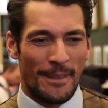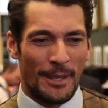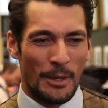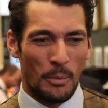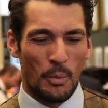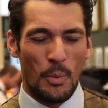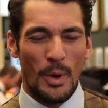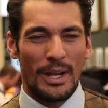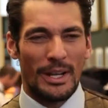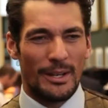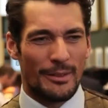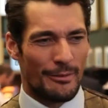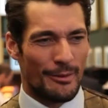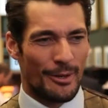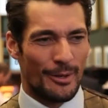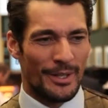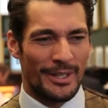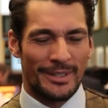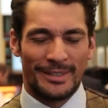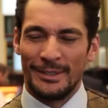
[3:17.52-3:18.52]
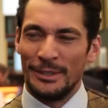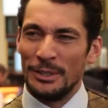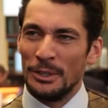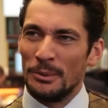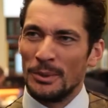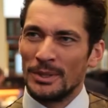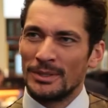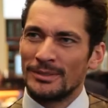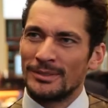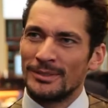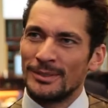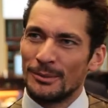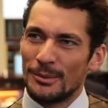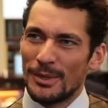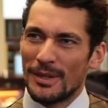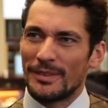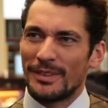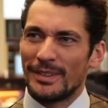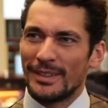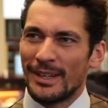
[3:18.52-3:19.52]
and welly throwing, that's a new one.
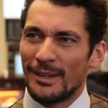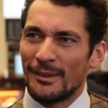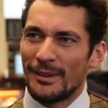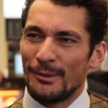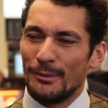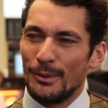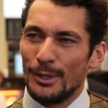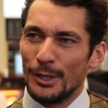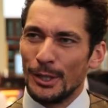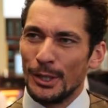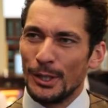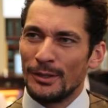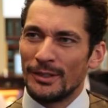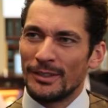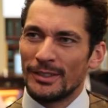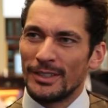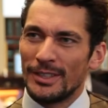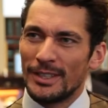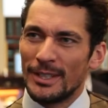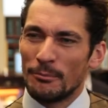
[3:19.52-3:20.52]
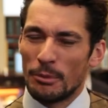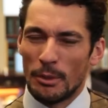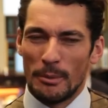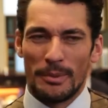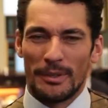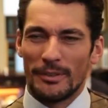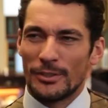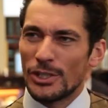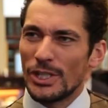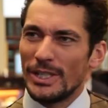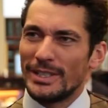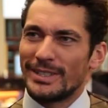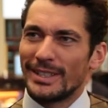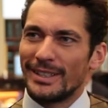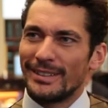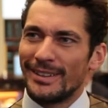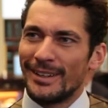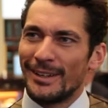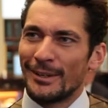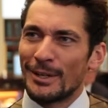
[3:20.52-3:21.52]
We'll have to see how that one goes. Probably a bit of cheating
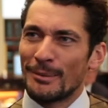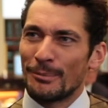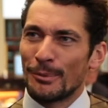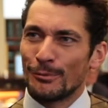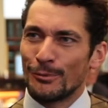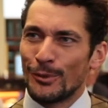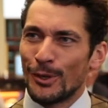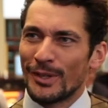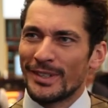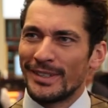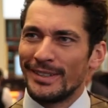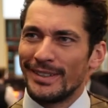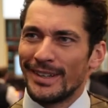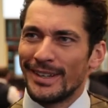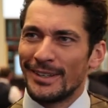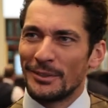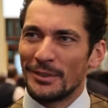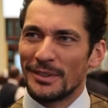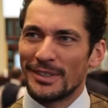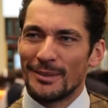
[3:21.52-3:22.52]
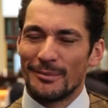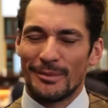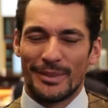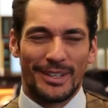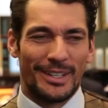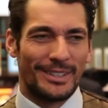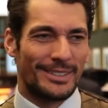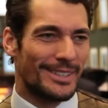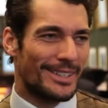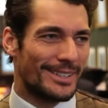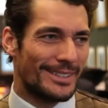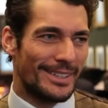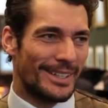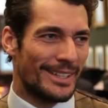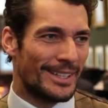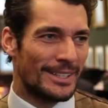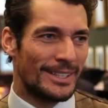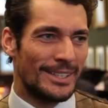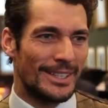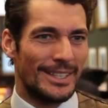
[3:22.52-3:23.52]
in there, a couple of rocks in the end or something.
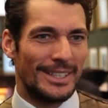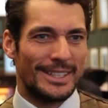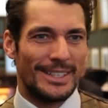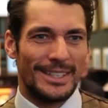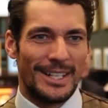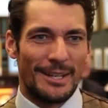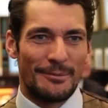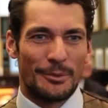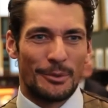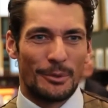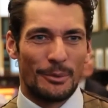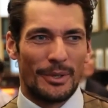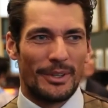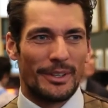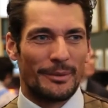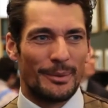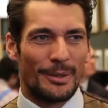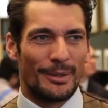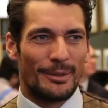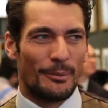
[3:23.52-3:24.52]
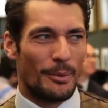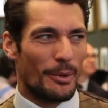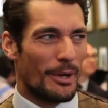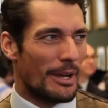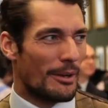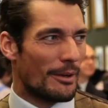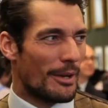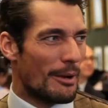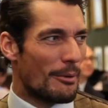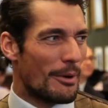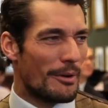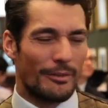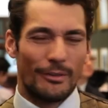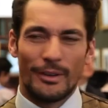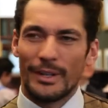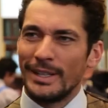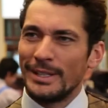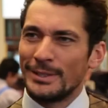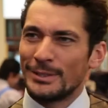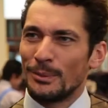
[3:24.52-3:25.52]
Yeah, I'm sort of one of those, however
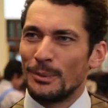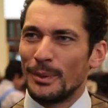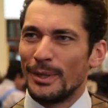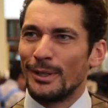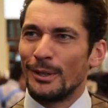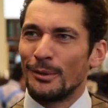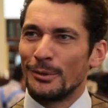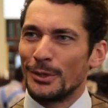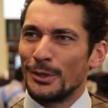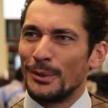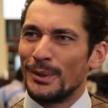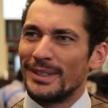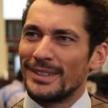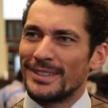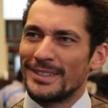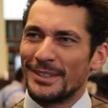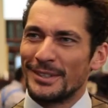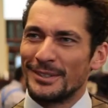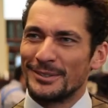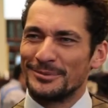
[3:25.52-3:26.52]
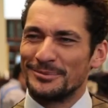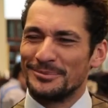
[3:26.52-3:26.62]
I need to win, I'll do it. So.